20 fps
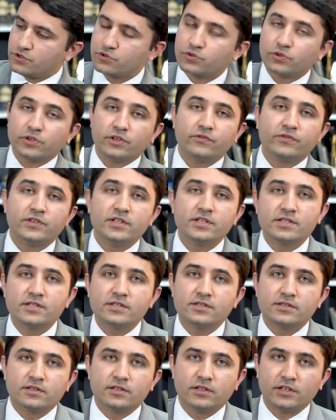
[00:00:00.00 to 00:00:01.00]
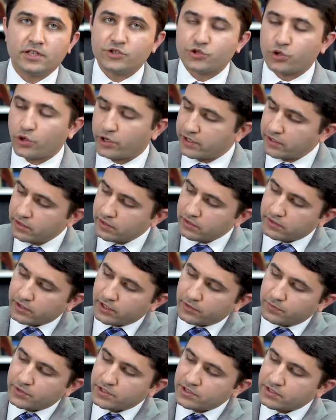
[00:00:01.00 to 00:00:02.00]
So, if this is the knee joint,
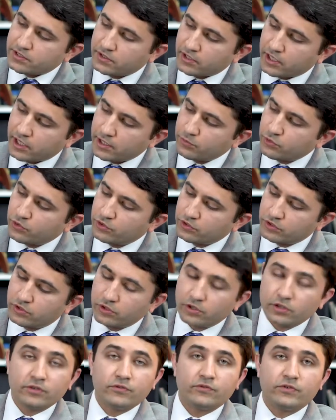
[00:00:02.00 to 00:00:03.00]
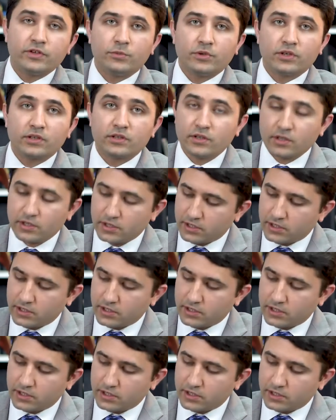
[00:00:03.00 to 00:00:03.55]
that means the thigh bone called the femur